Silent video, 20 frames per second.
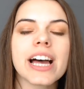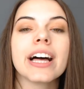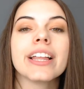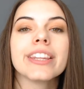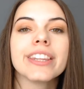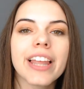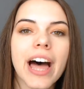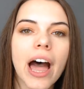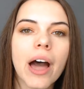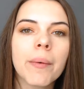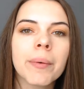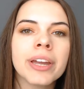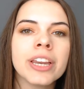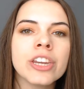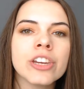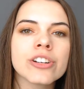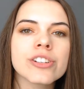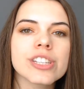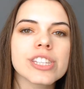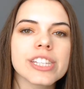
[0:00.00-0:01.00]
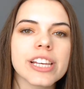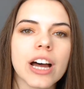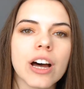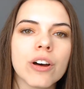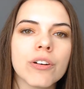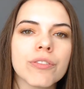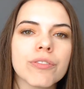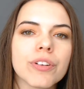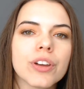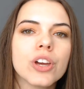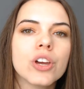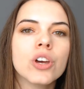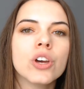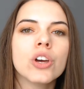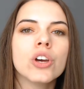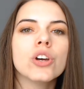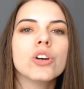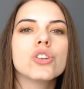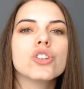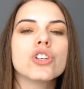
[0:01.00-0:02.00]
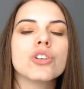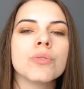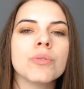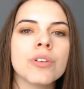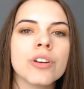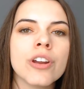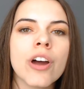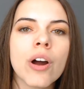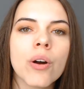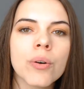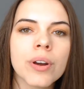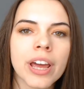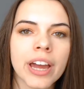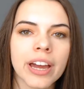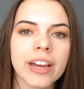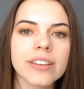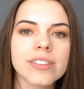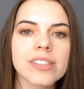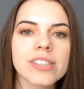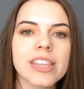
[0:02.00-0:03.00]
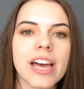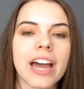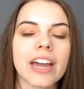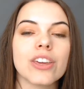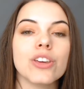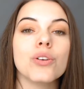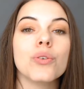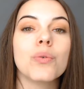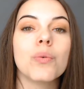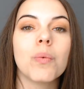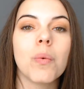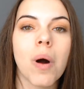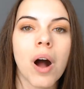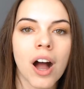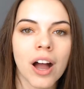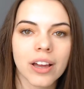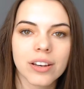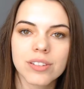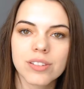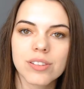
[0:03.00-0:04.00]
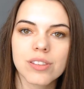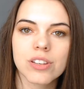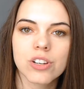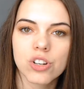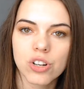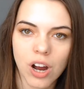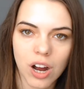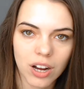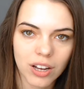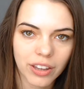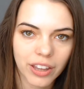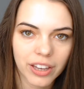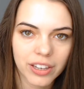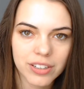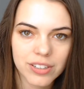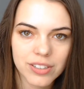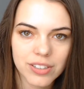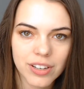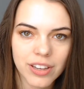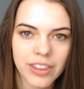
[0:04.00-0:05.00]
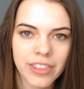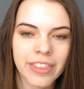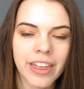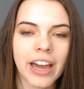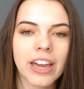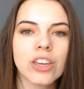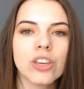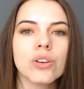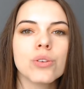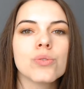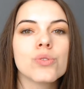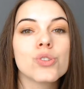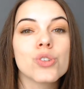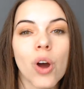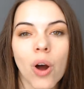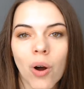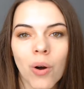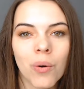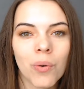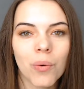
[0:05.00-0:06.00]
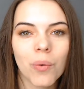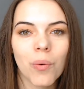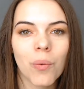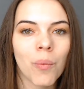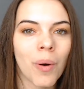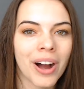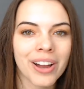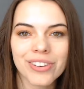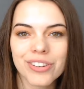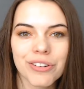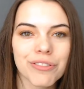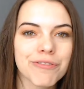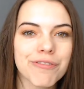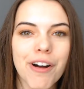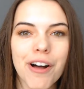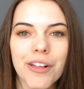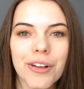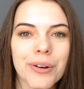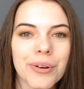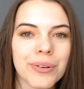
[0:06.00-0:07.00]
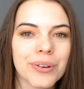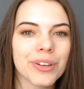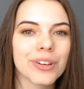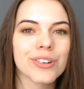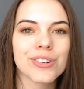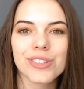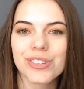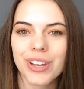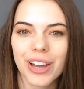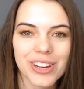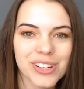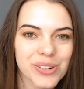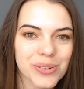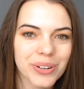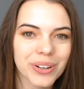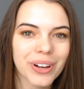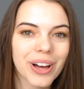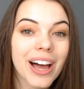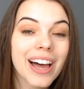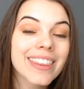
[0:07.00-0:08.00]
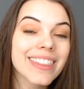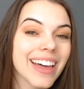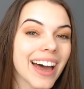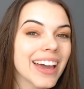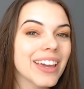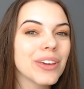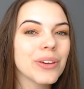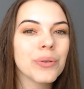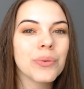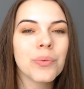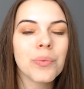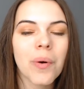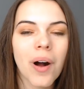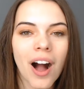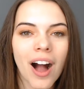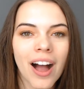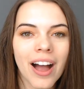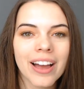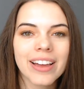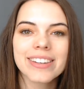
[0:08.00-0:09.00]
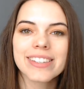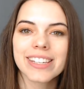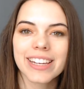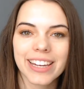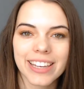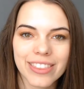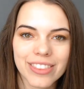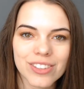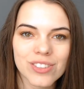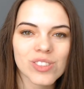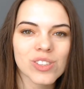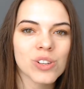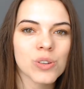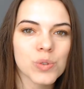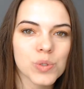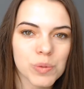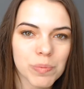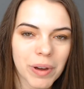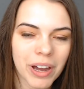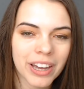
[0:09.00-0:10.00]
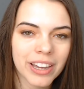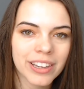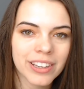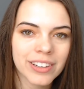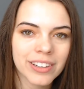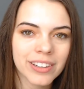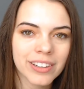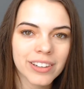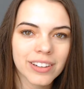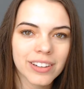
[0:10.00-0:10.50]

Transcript: allowing yourself to notice that you want the chocolate, that you don't want to follow your schedule, that you want to hit the snooze button,